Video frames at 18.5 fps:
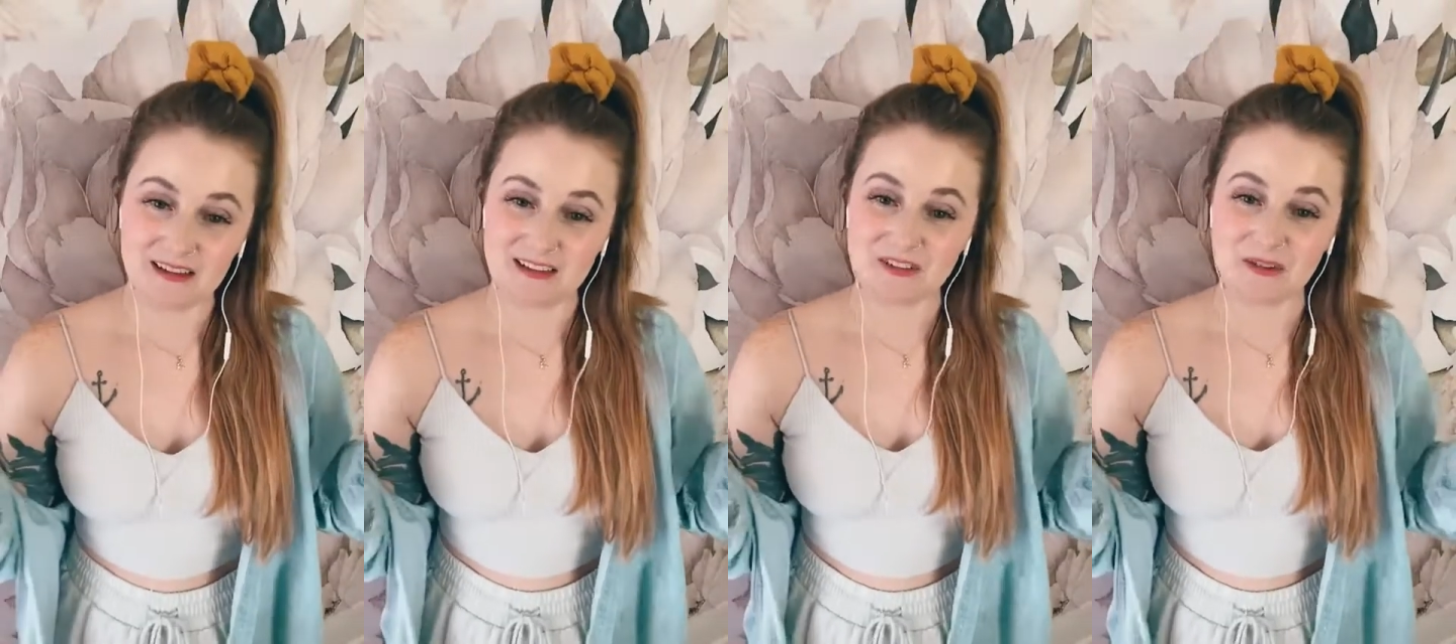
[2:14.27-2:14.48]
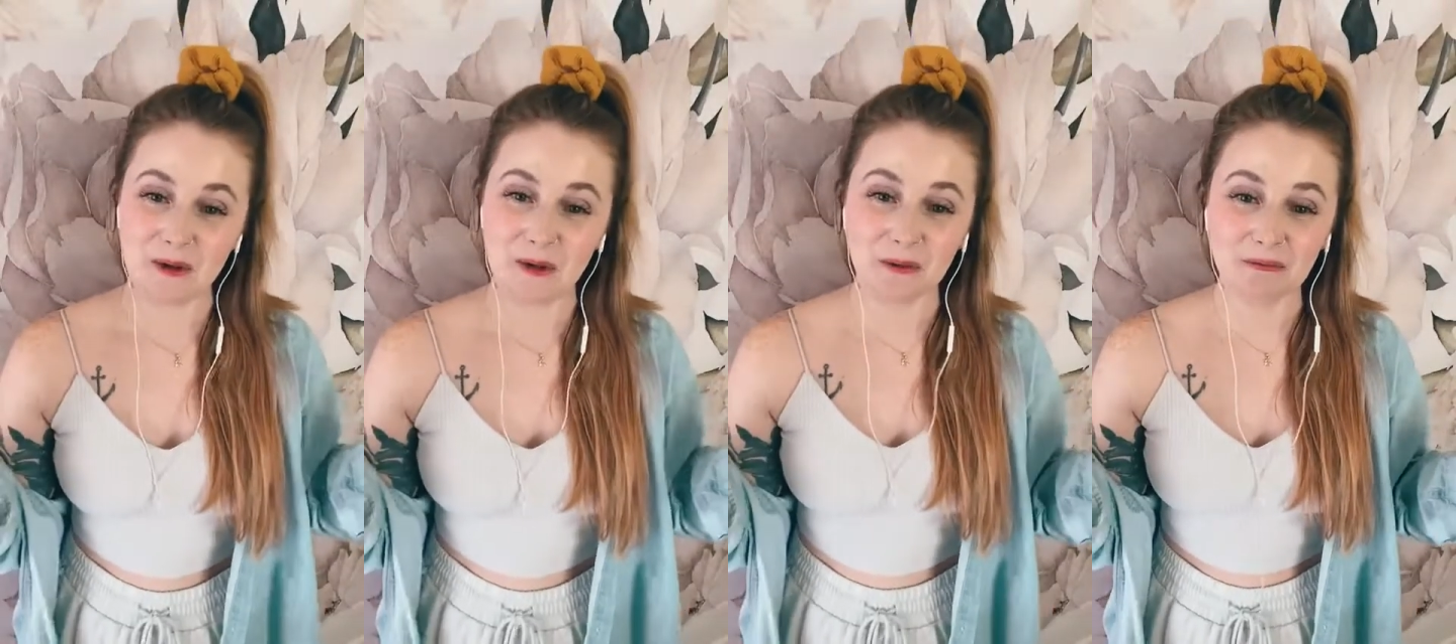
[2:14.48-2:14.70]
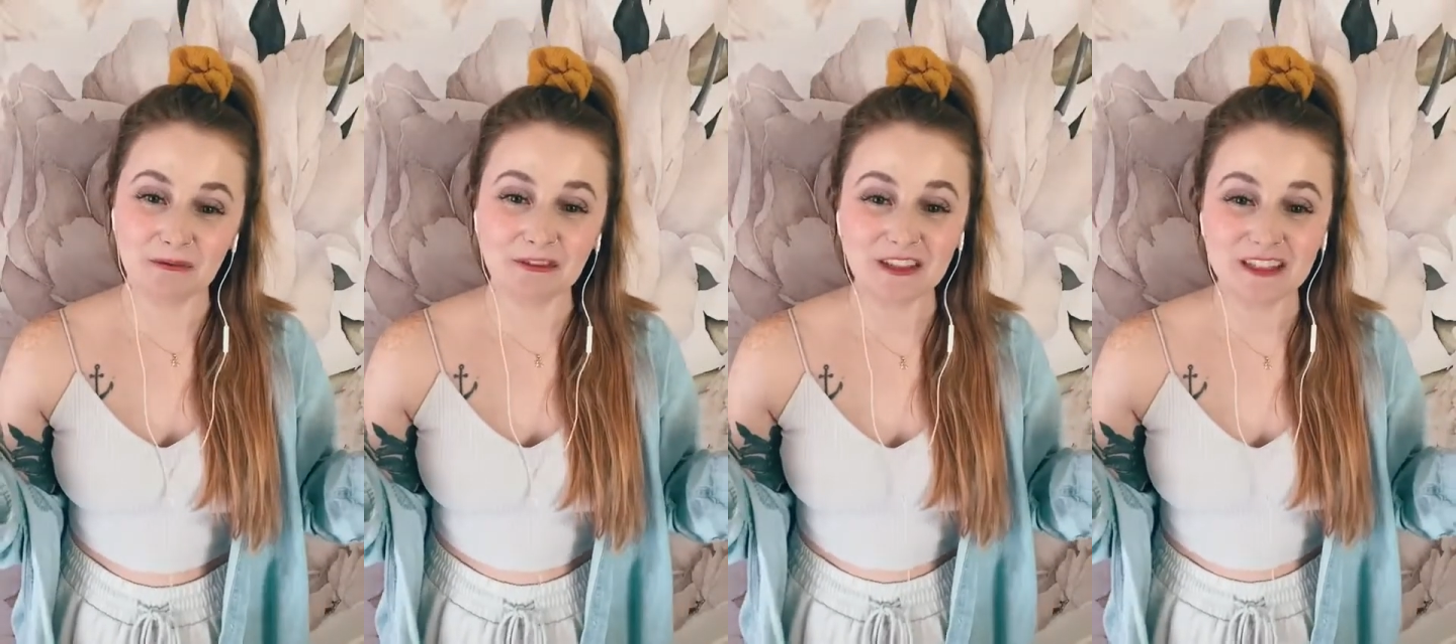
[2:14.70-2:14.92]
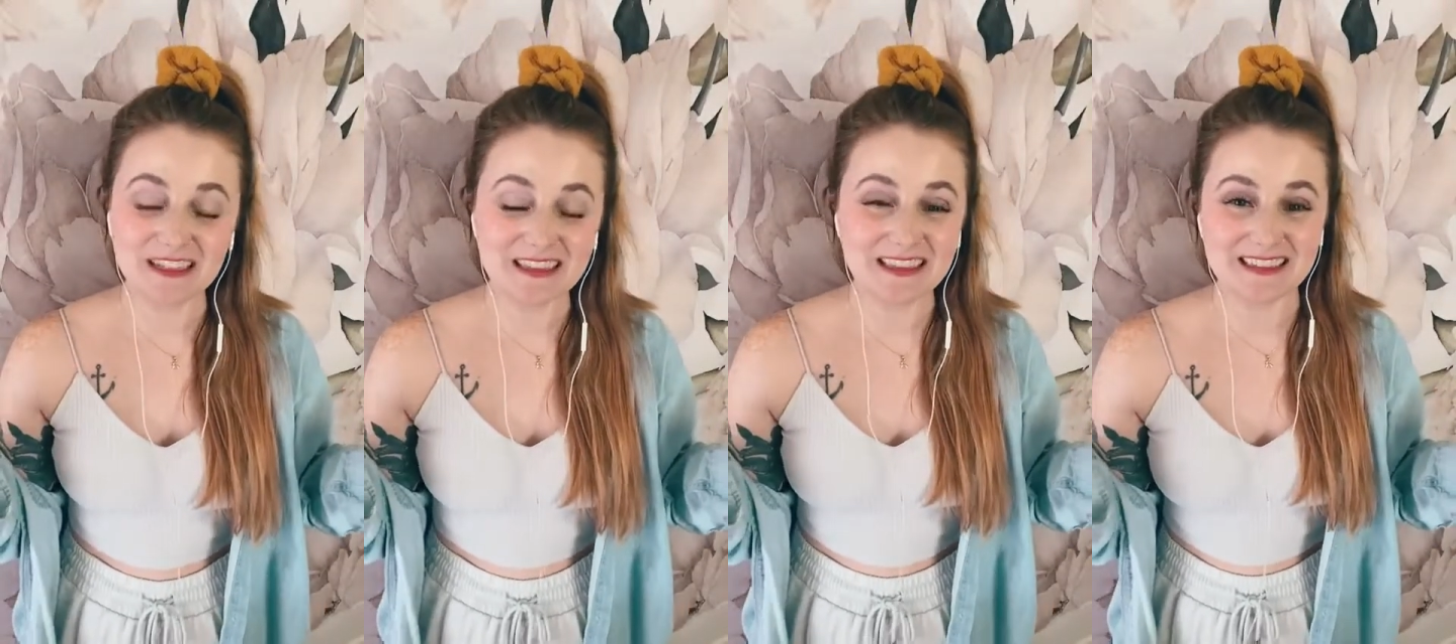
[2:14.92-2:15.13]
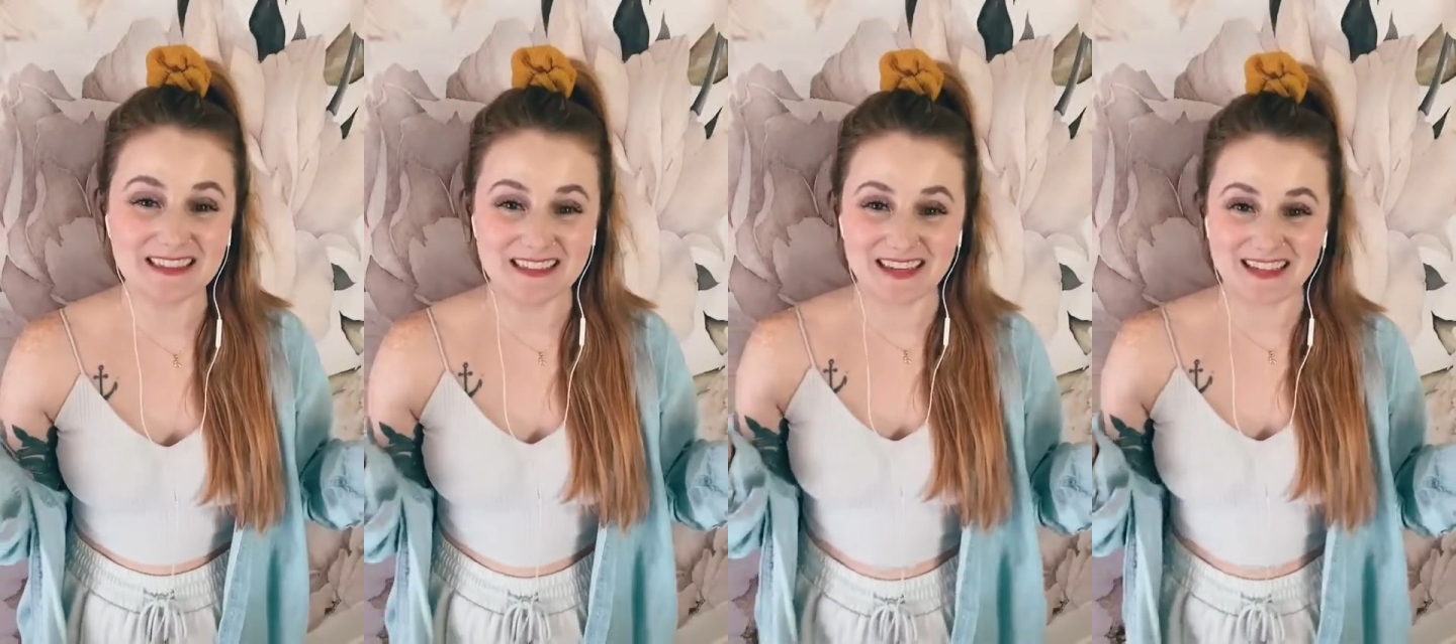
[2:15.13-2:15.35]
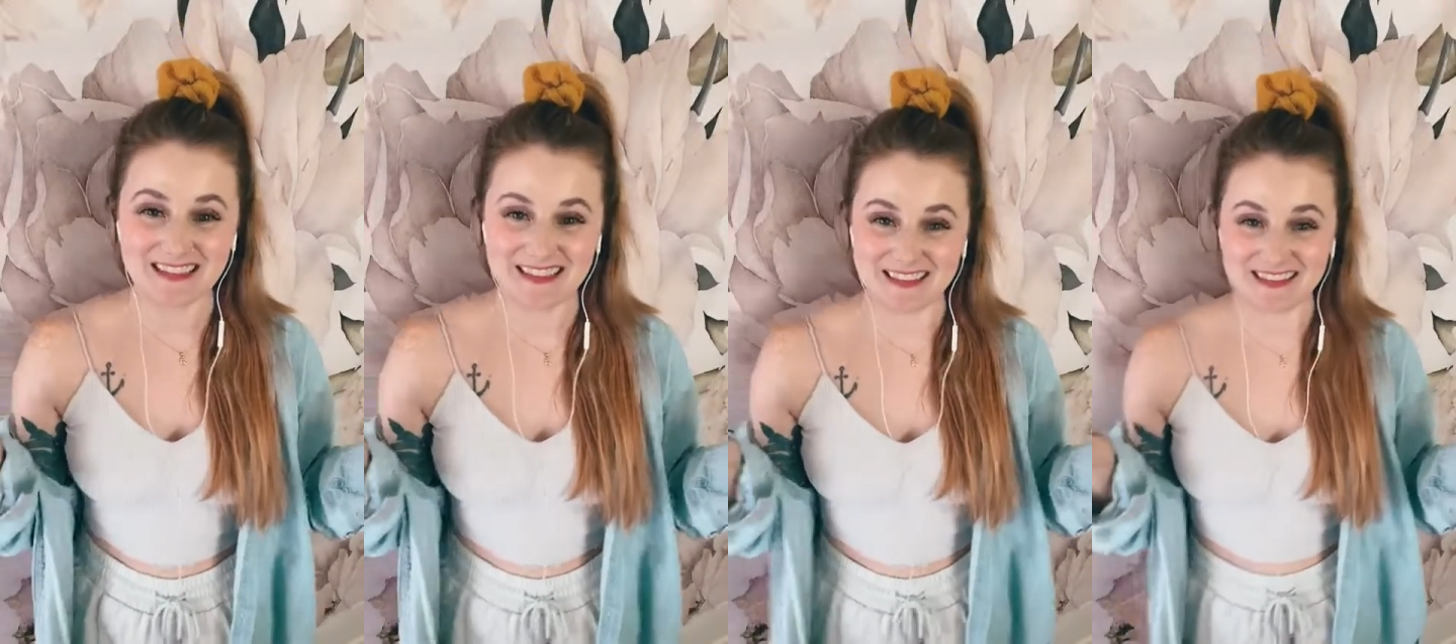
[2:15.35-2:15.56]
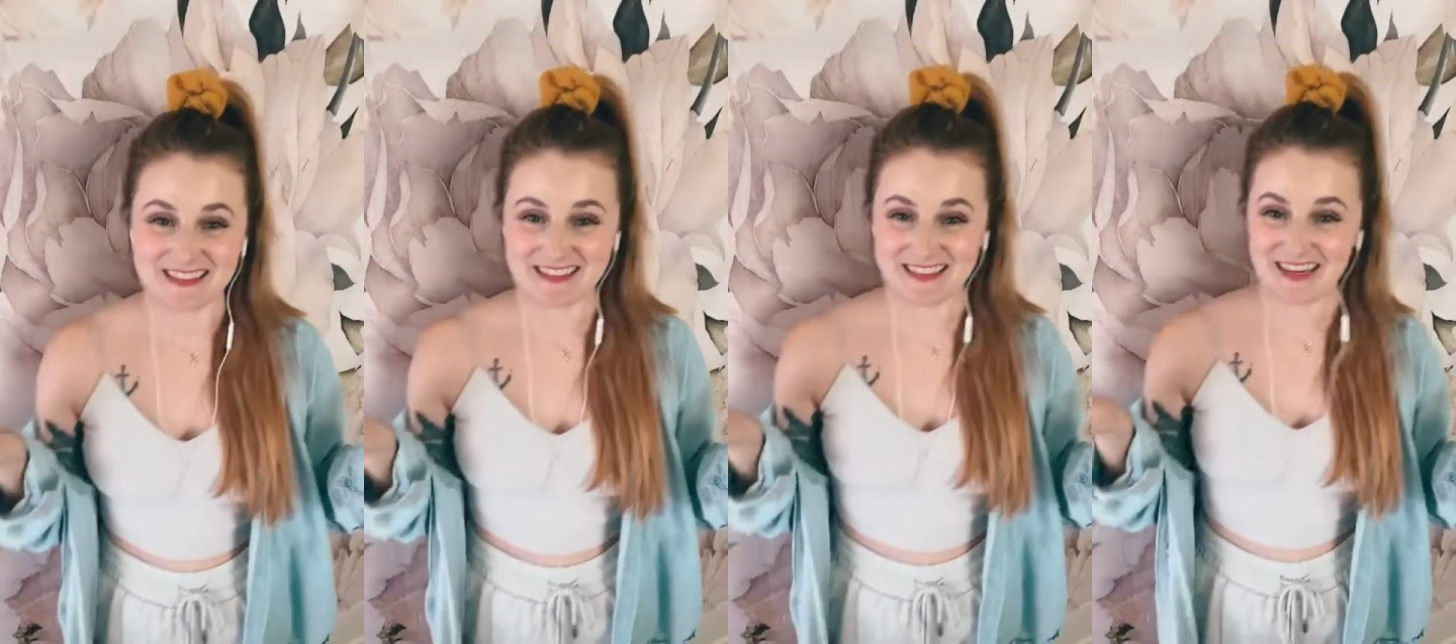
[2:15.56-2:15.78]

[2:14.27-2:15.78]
So hopefully these ideas